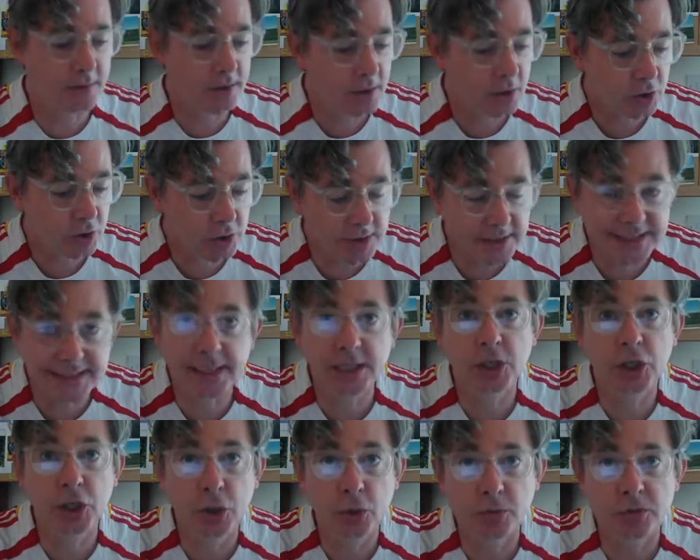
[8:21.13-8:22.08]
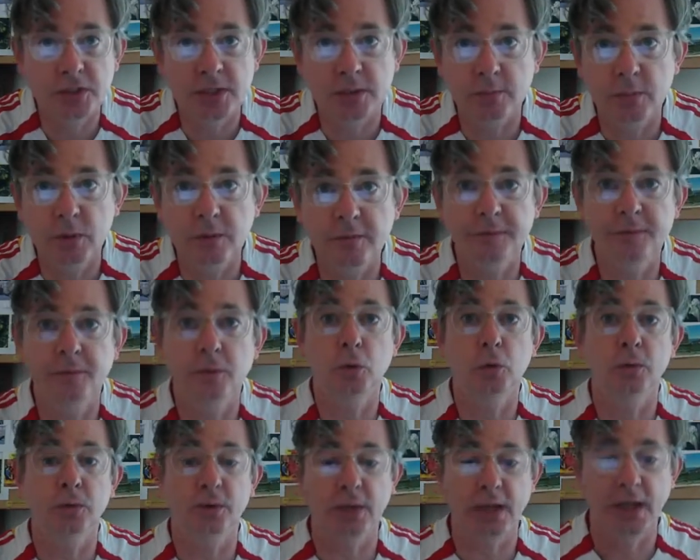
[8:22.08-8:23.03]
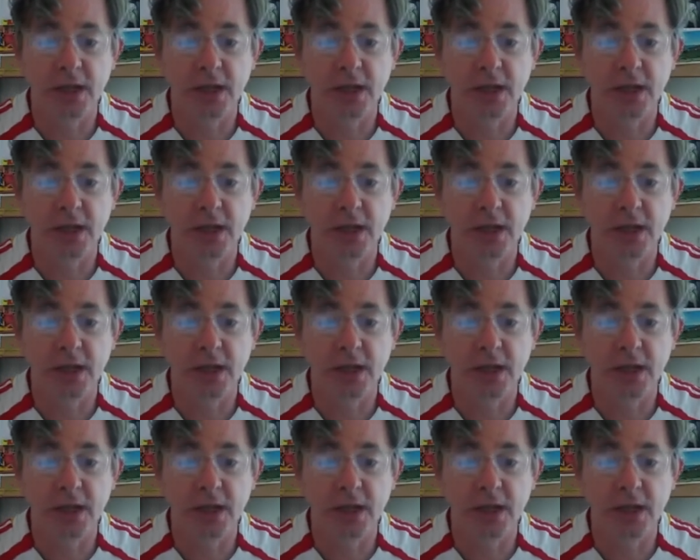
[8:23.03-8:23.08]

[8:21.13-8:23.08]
Continue to move forward.